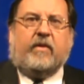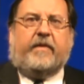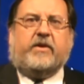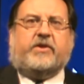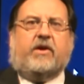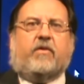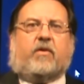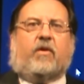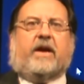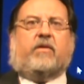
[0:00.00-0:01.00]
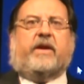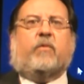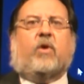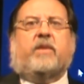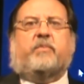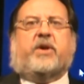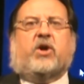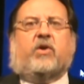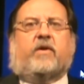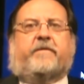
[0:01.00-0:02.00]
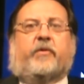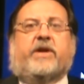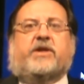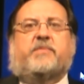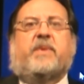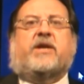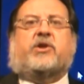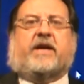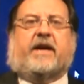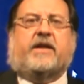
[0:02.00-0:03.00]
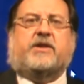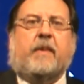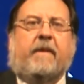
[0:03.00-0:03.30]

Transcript: This year, the court had only one pure free speech case,